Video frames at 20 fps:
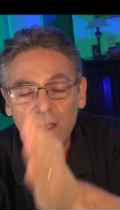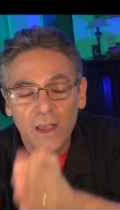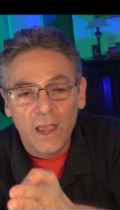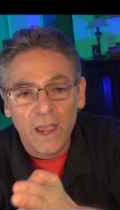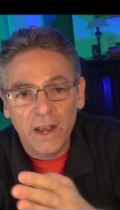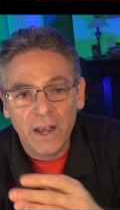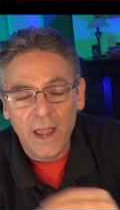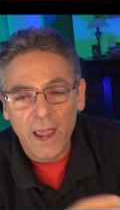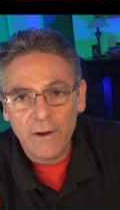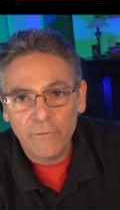
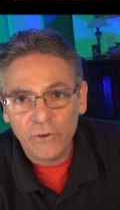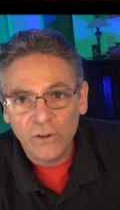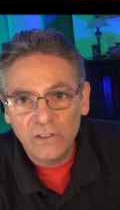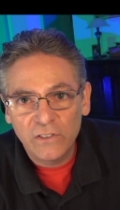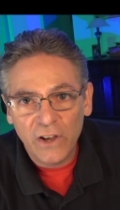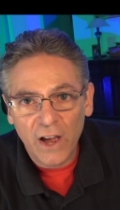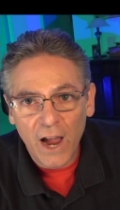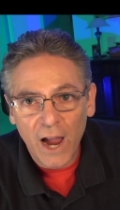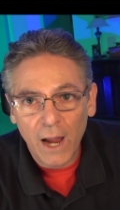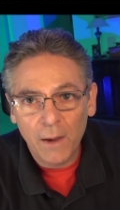And every
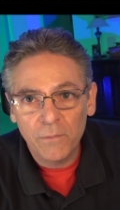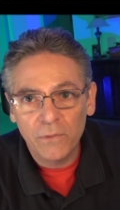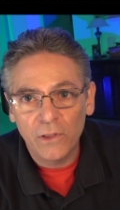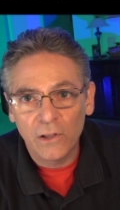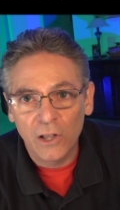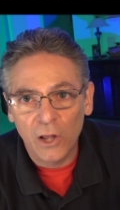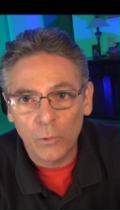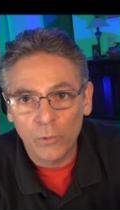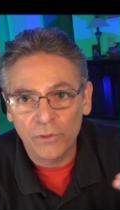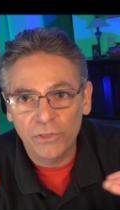time the
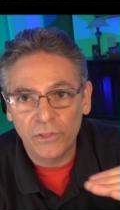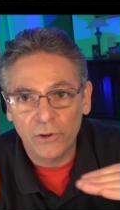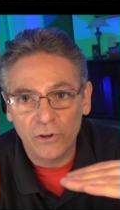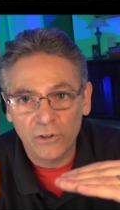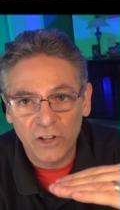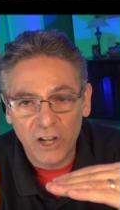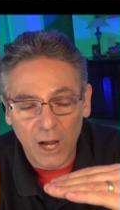lower third